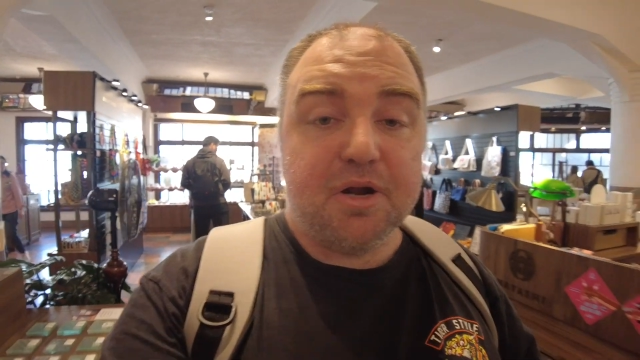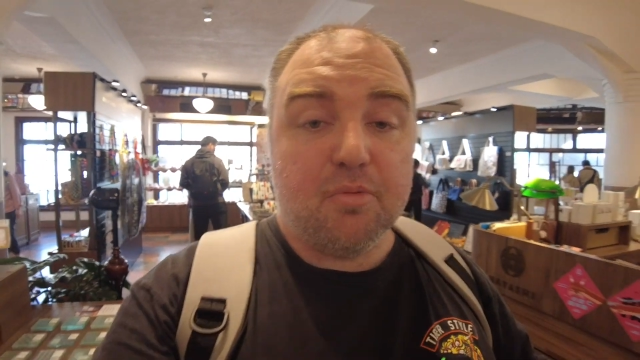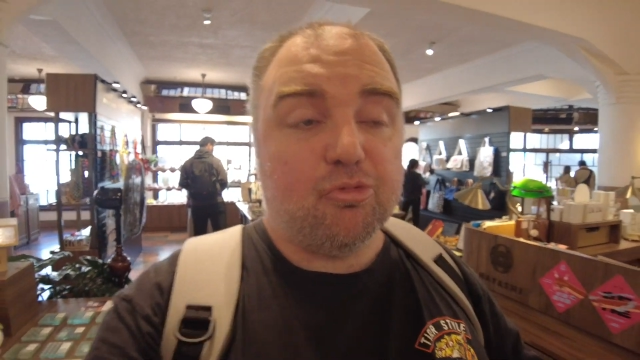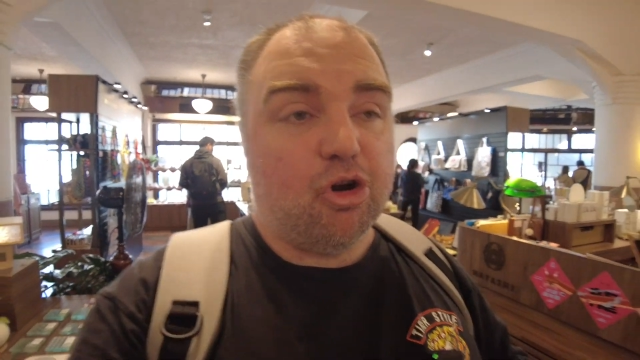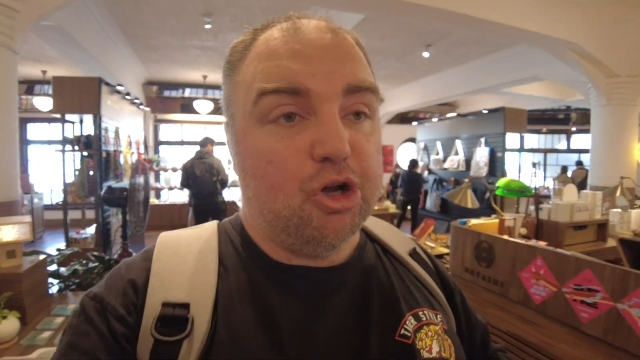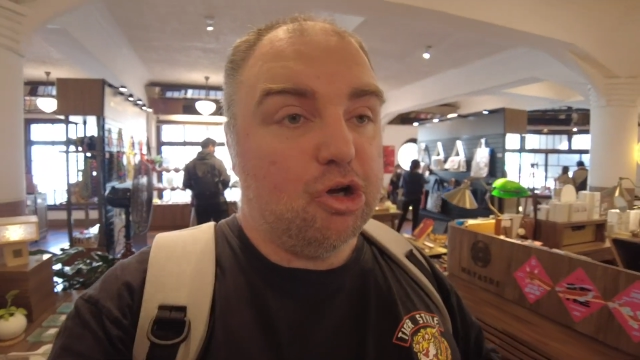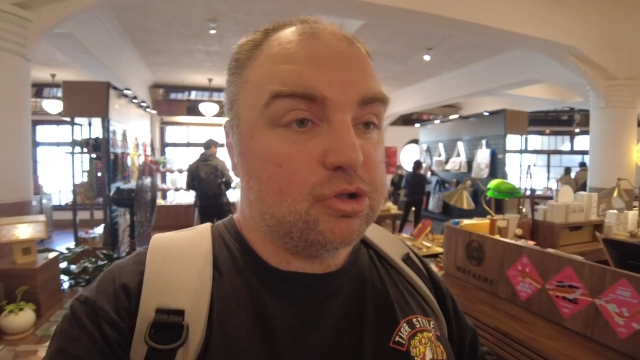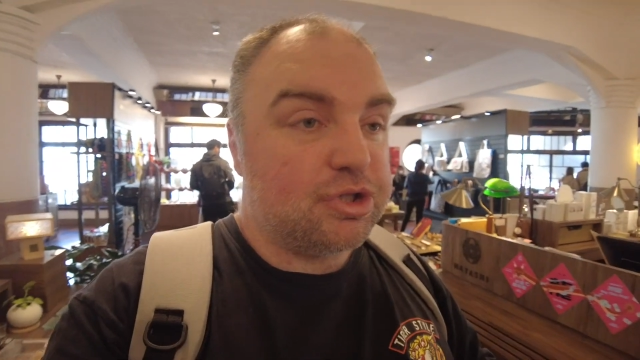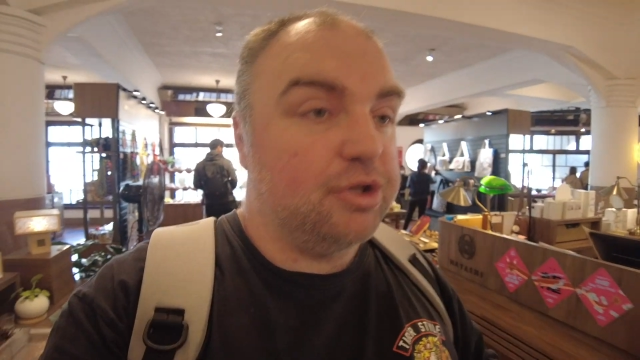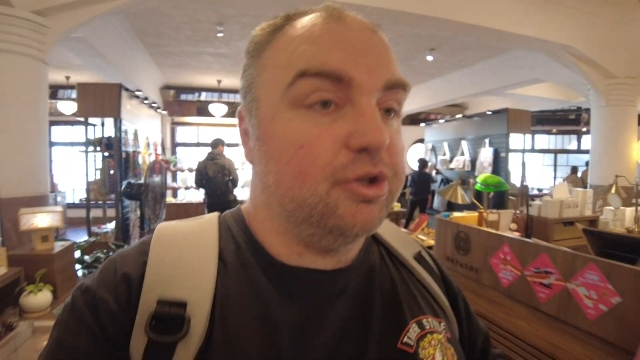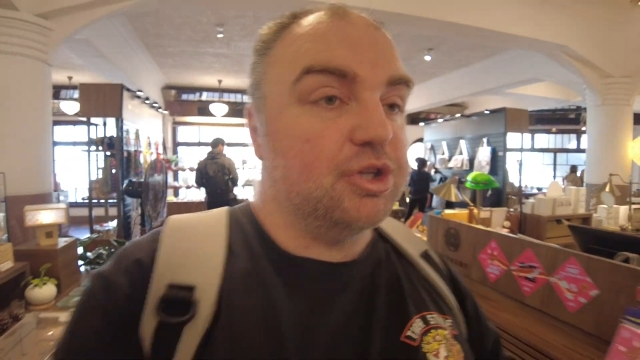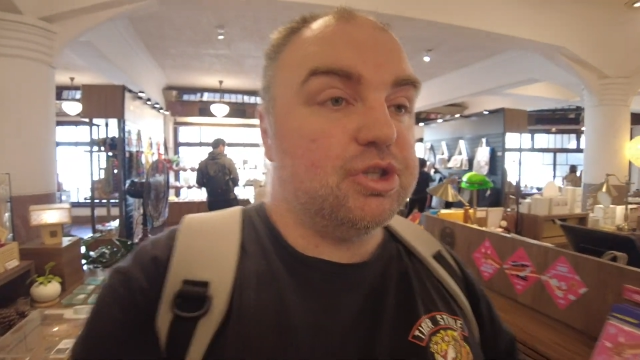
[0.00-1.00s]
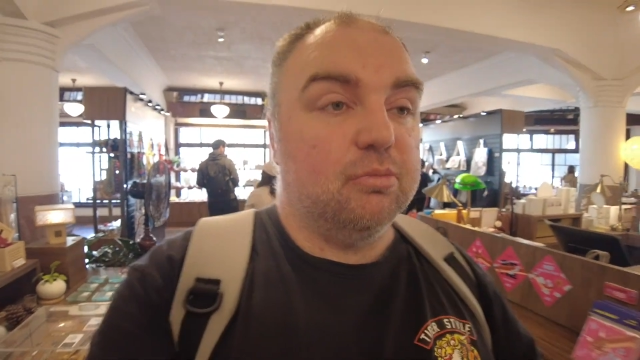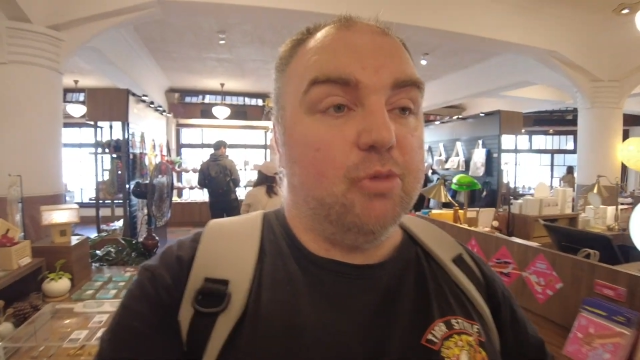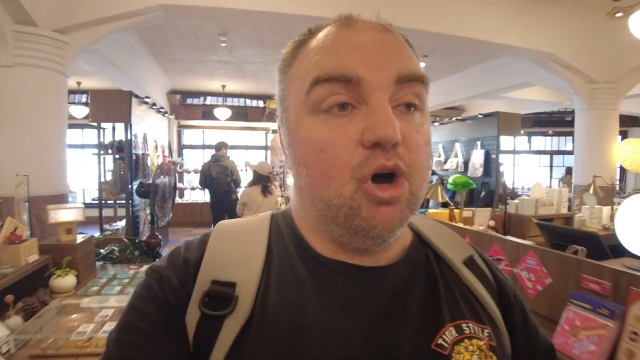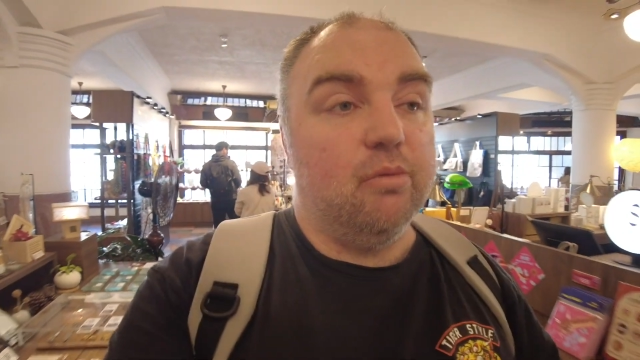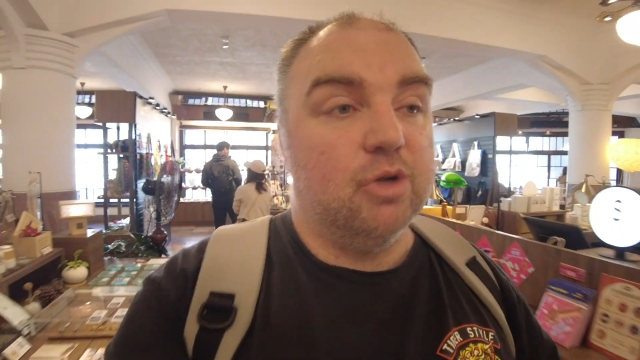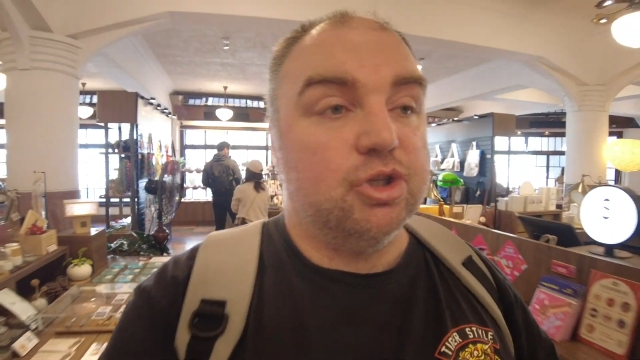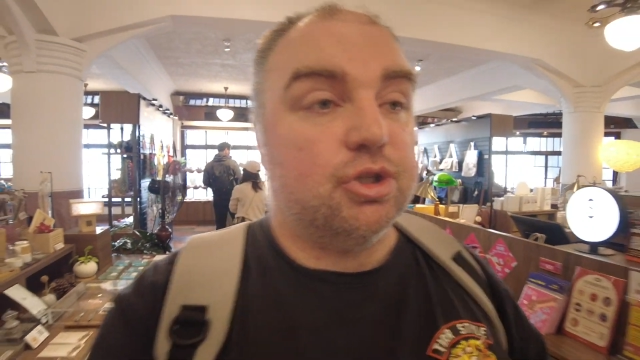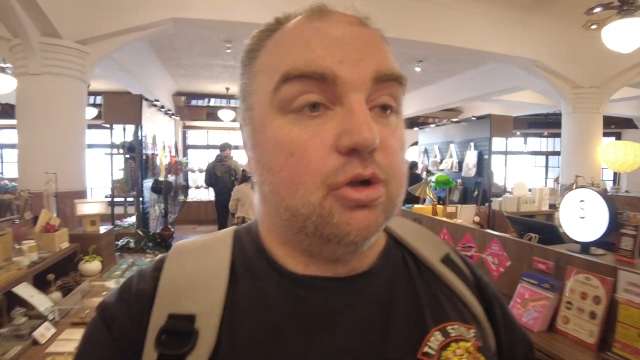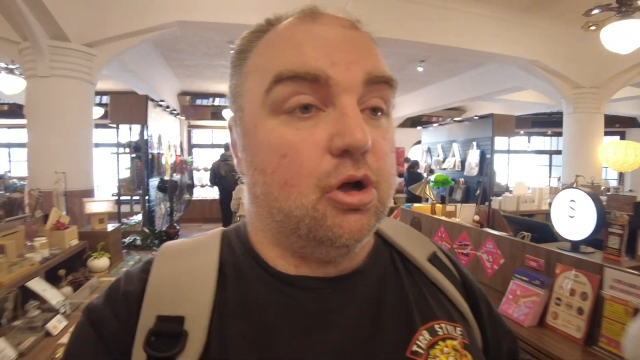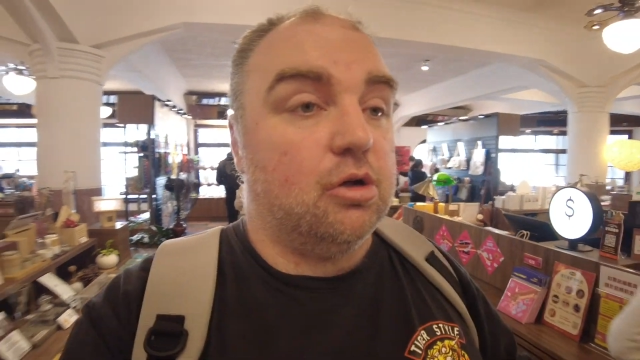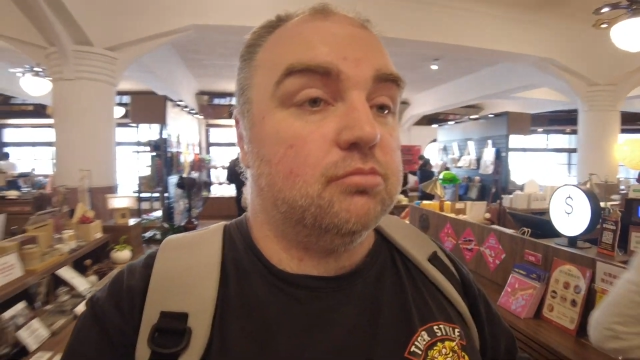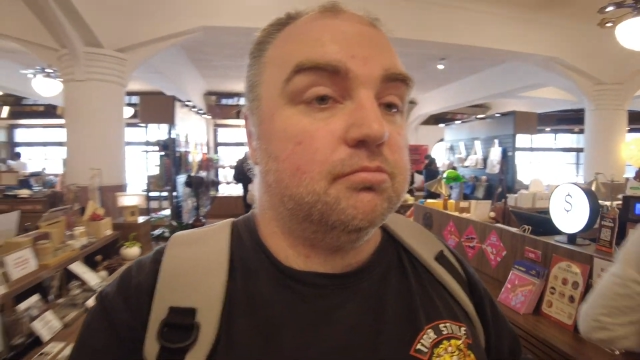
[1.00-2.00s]
of products in this department
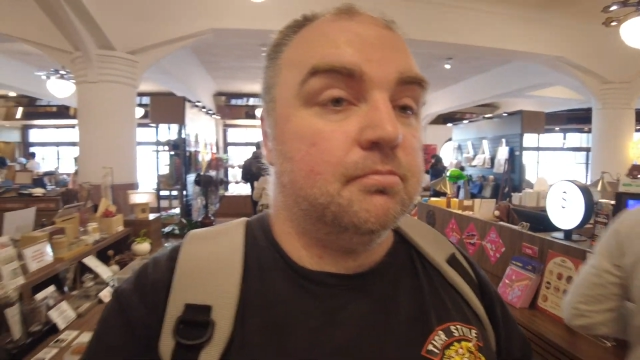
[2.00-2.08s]
store.